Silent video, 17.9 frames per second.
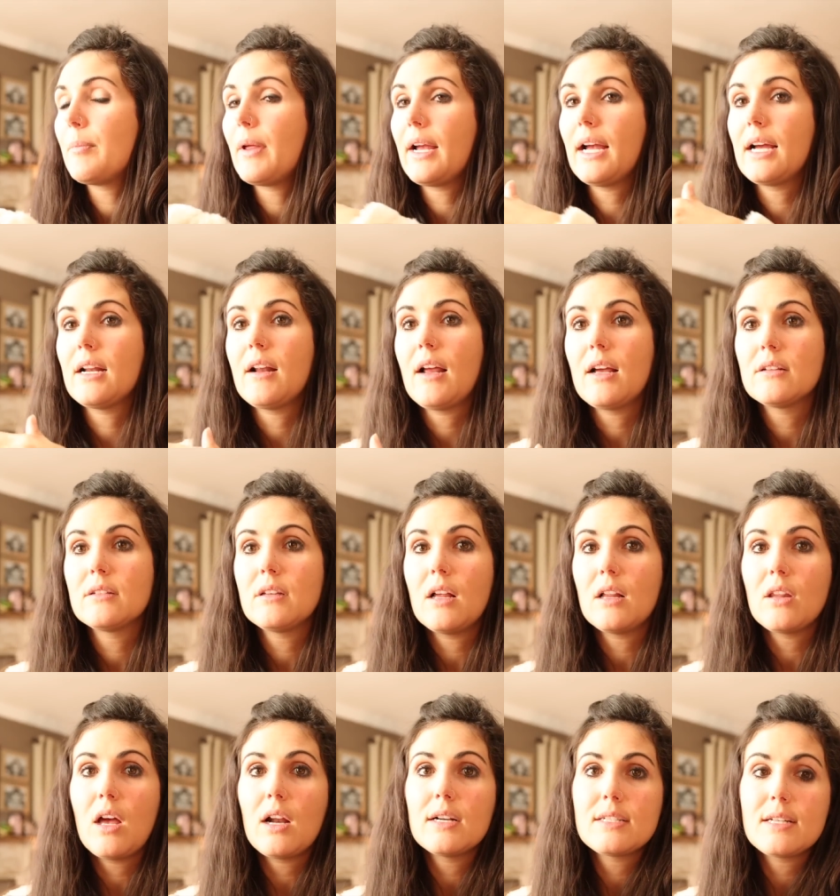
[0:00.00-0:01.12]
a
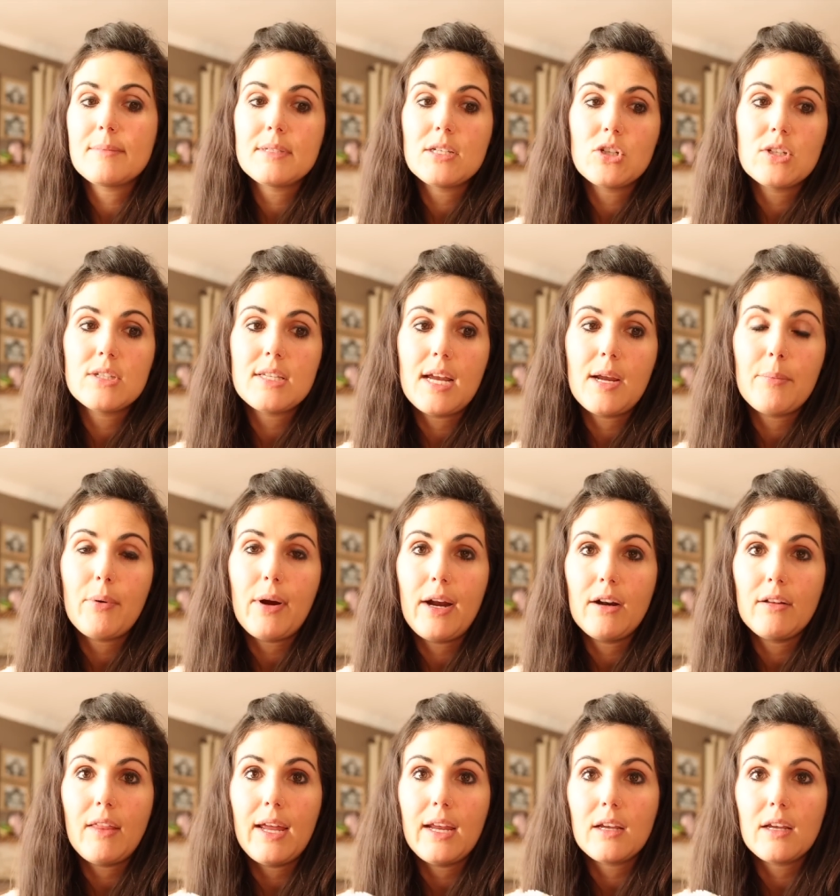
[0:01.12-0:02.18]
lot of times I just say a prayer